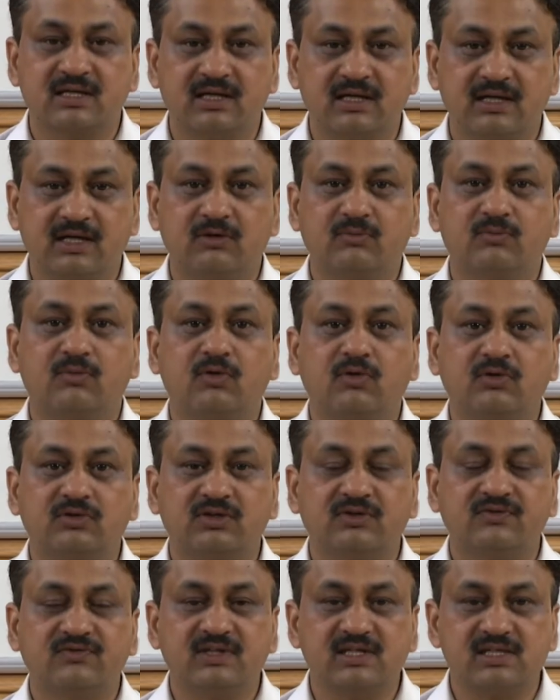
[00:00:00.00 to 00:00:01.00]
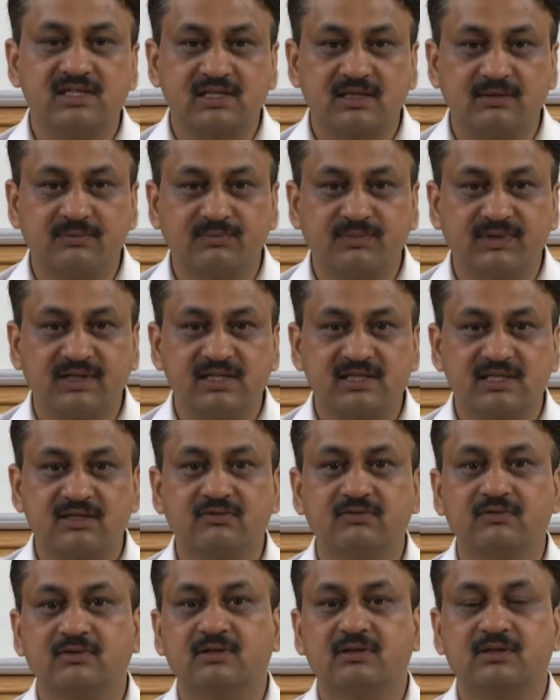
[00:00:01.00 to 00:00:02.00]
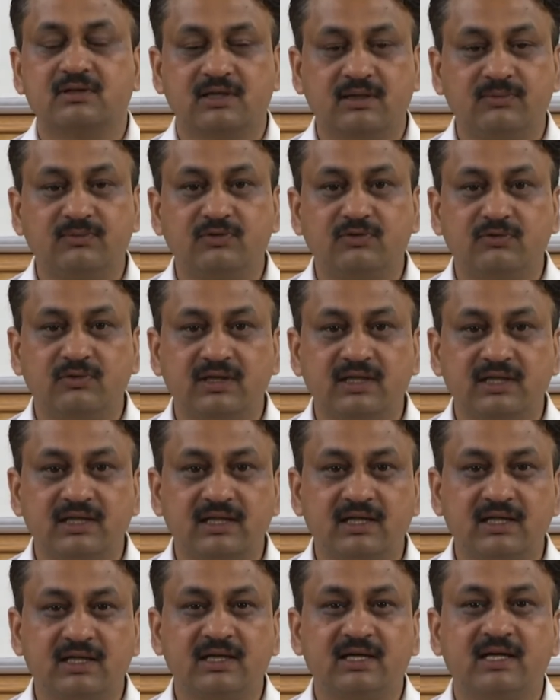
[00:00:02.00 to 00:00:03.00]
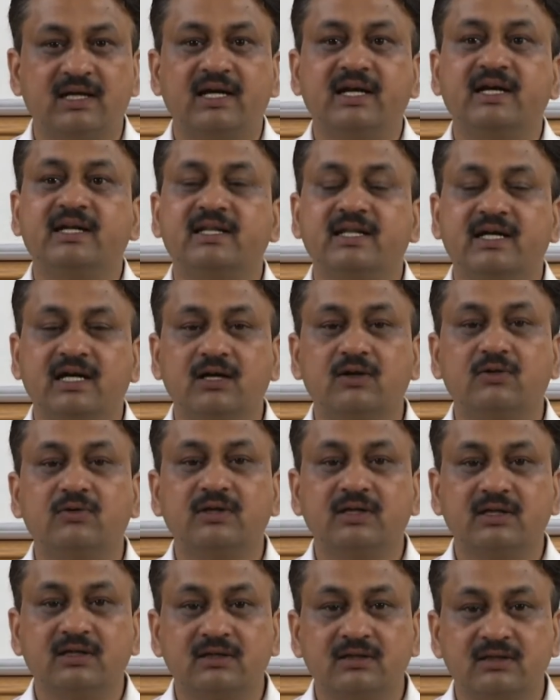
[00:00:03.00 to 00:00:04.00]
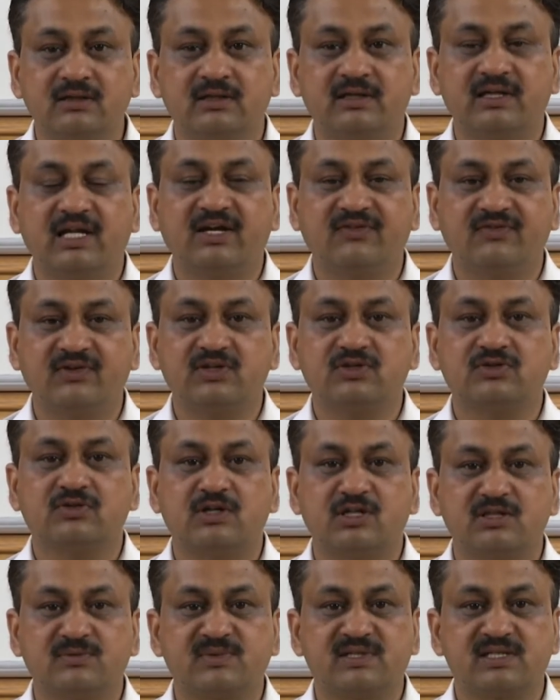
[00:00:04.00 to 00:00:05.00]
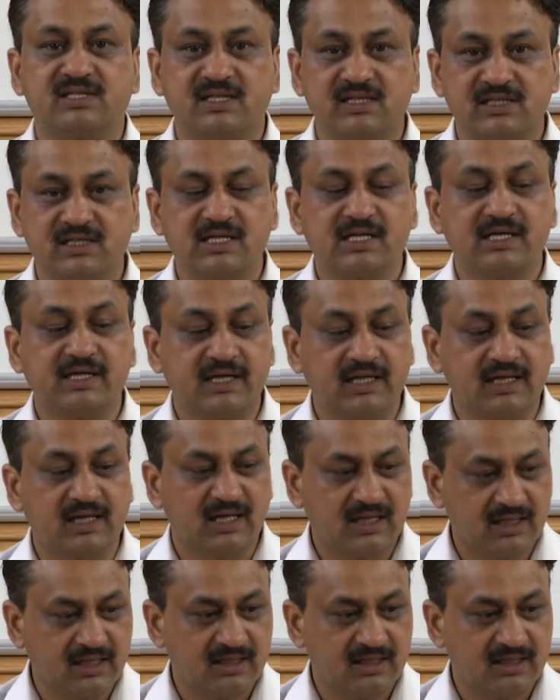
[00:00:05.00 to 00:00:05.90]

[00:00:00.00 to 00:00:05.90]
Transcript: Now, both of these companies have come together and they are doing life insurance business in India.